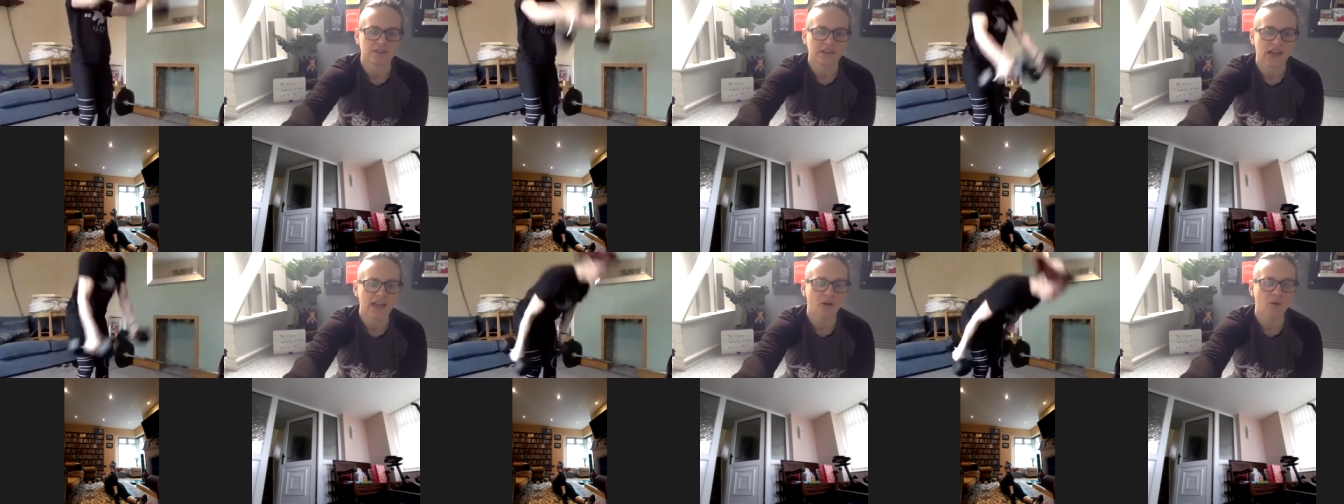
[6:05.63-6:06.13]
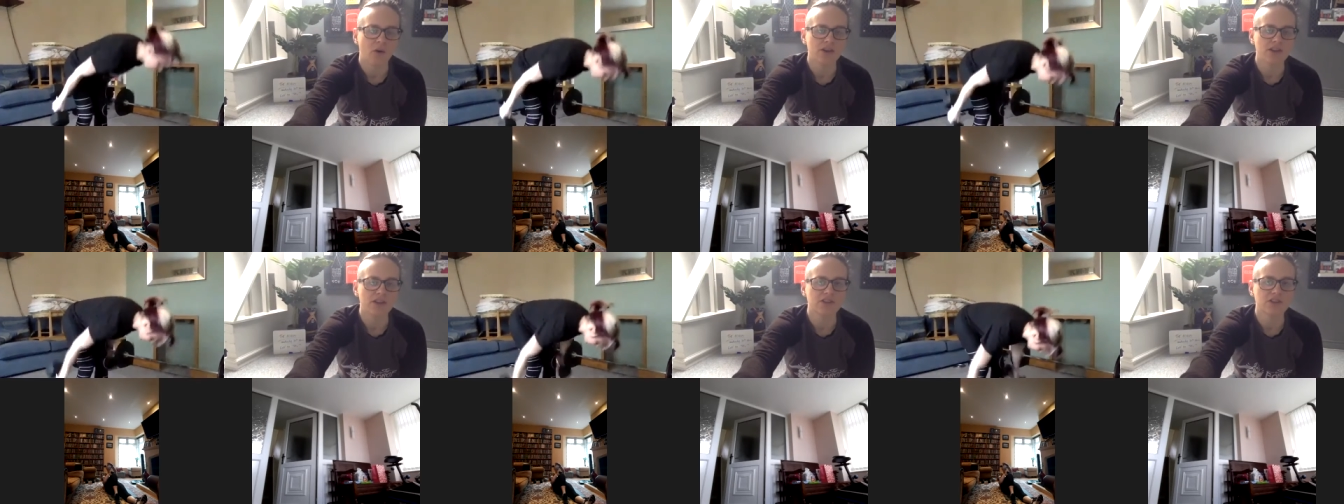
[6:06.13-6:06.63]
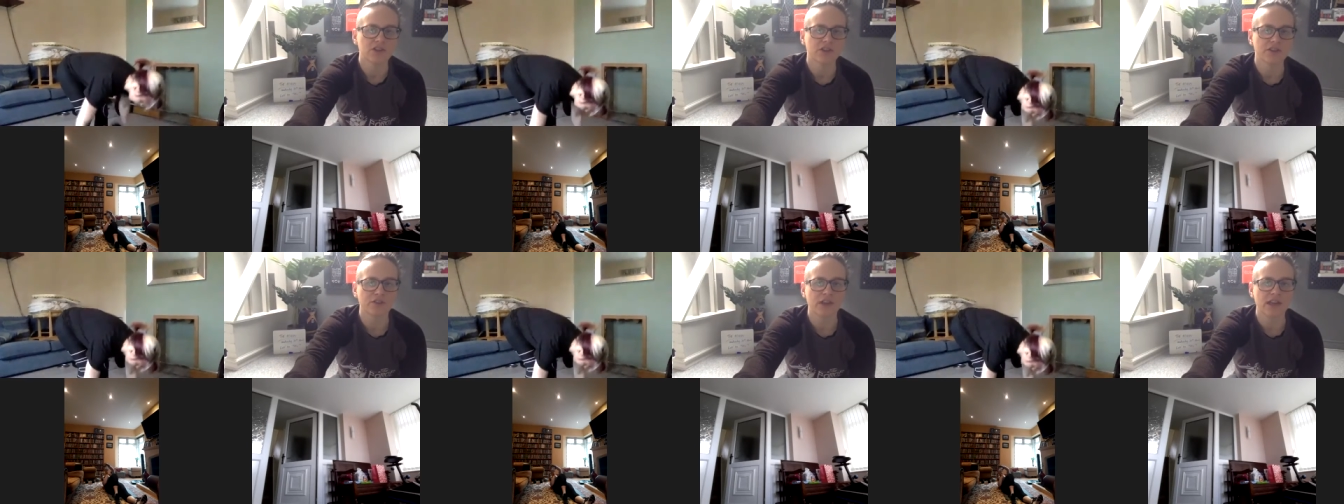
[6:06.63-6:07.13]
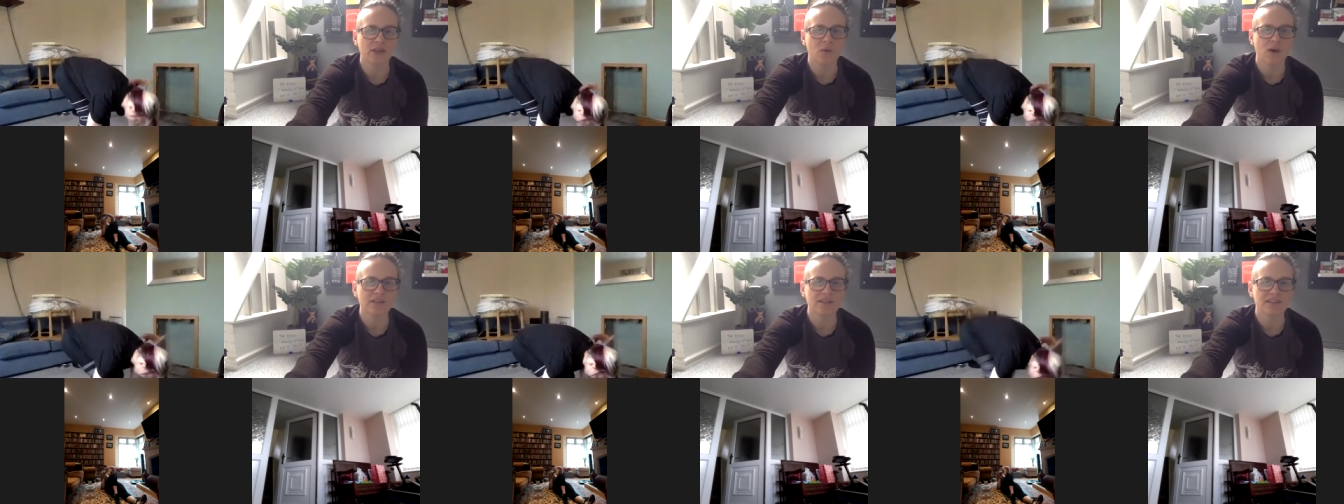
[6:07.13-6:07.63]
Okay, and I want you to do 3
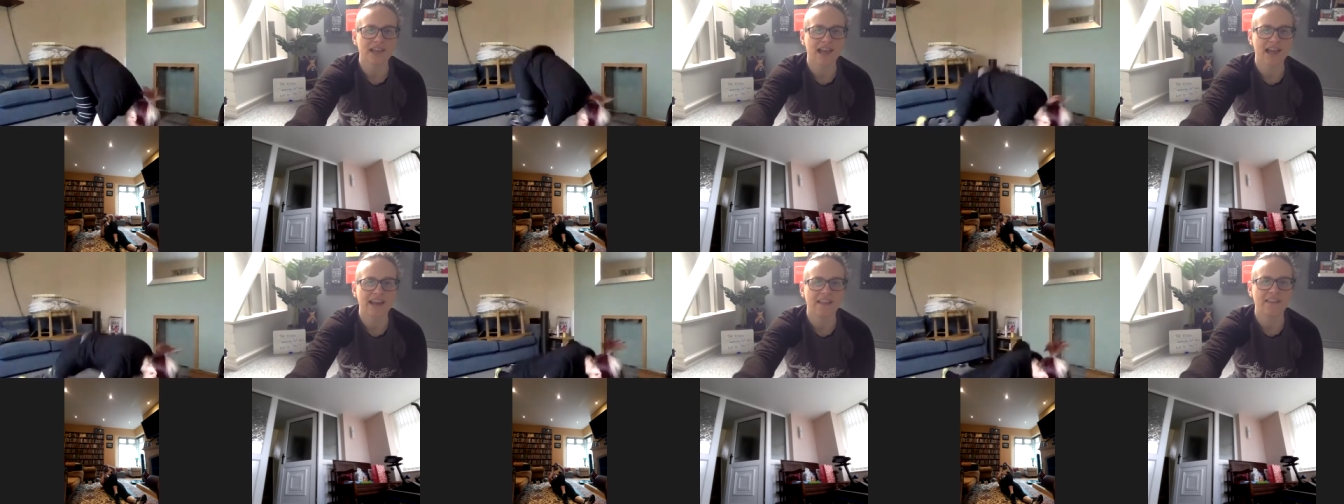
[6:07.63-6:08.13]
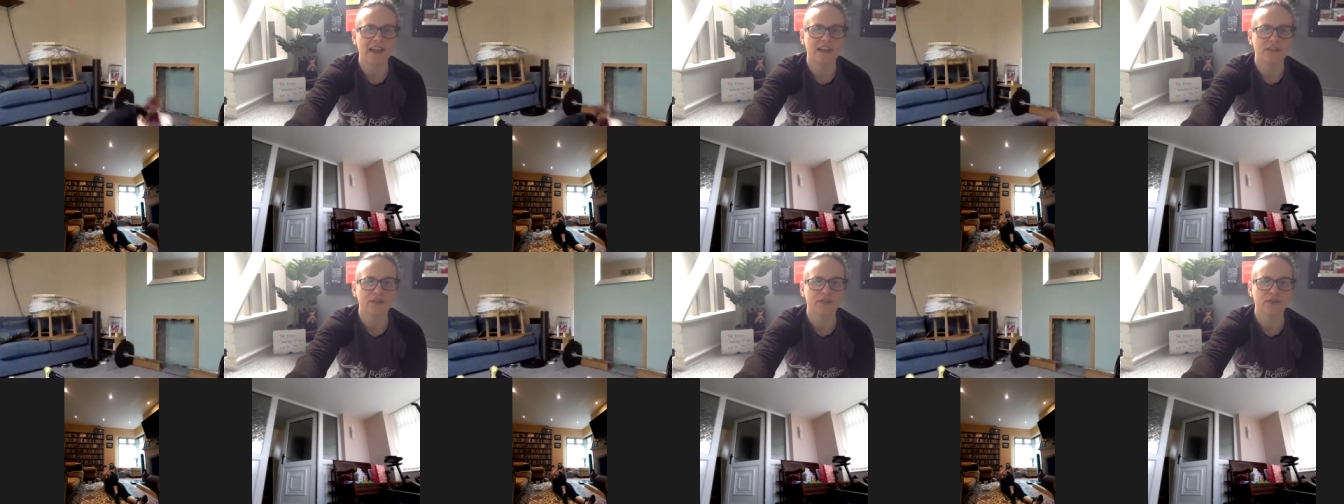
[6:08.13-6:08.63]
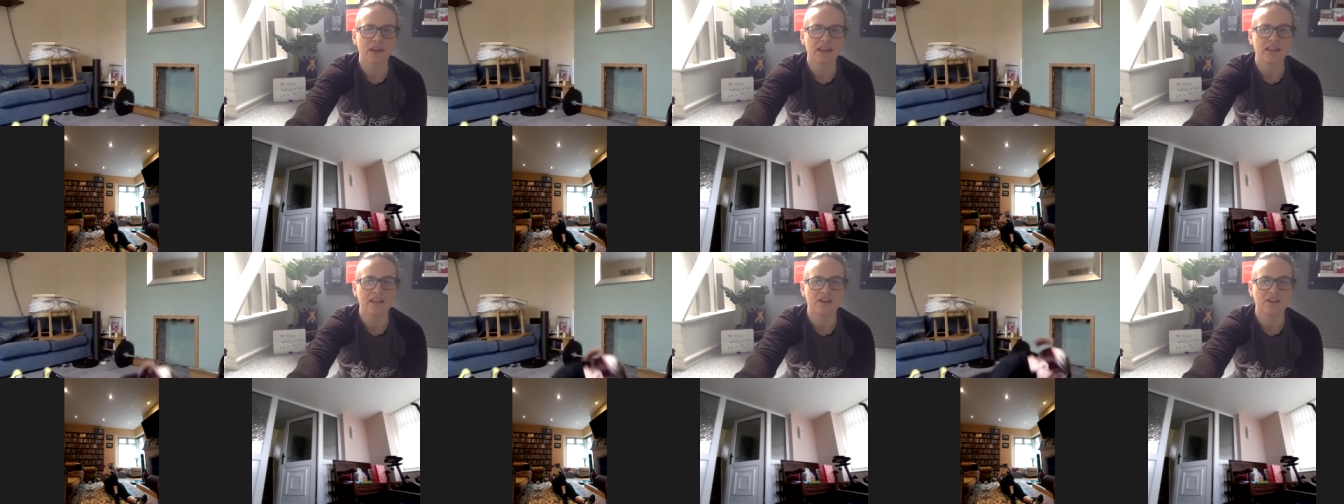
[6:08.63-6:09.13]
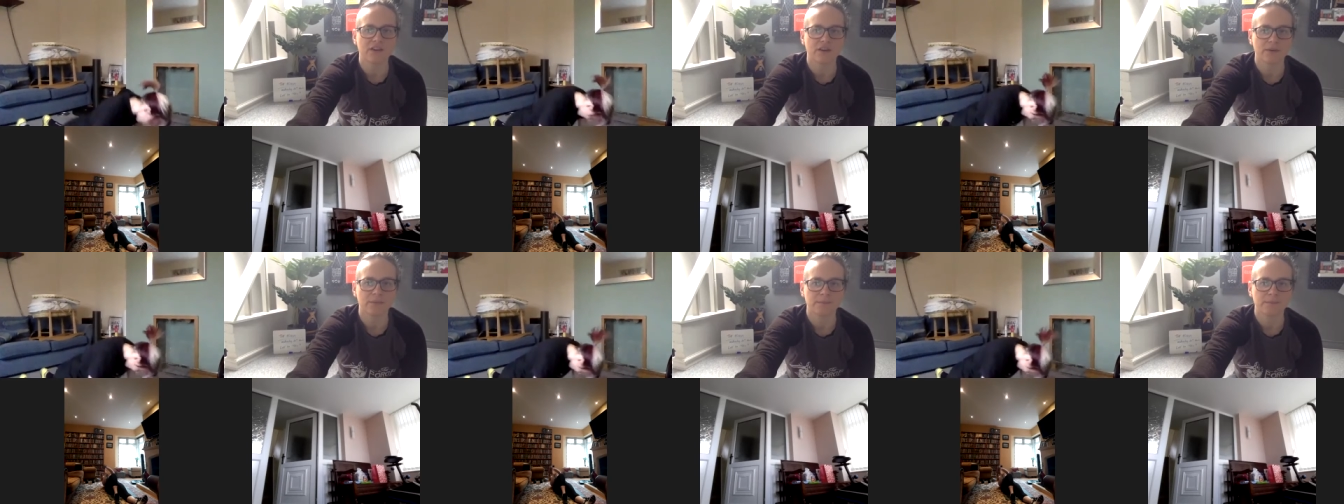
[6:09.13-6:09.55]
one side and then 3 the other.